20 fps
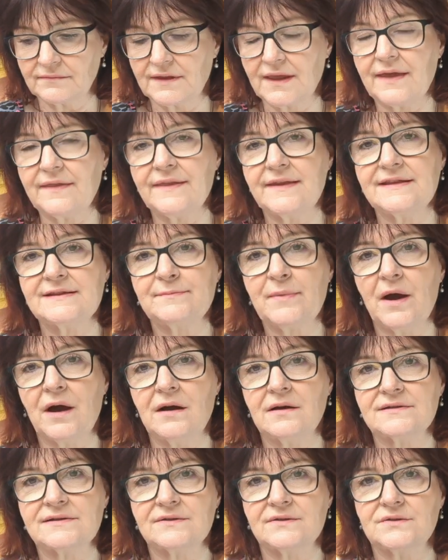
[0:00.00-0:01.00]
get these
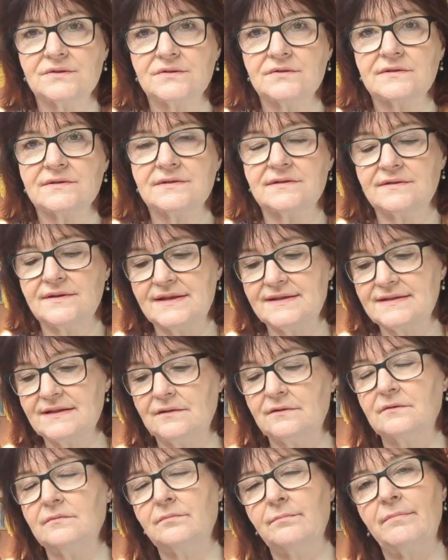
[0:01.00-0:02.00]
parcels, these
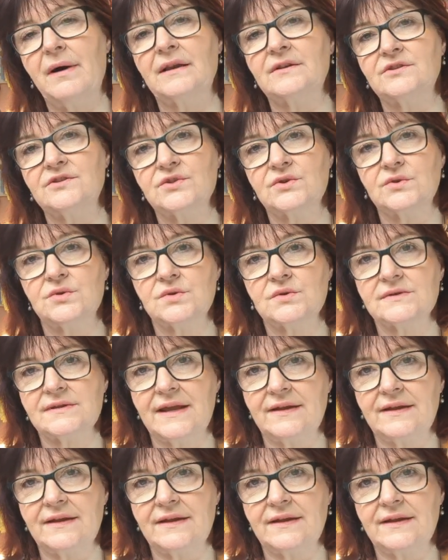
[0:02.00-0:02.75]
little bundles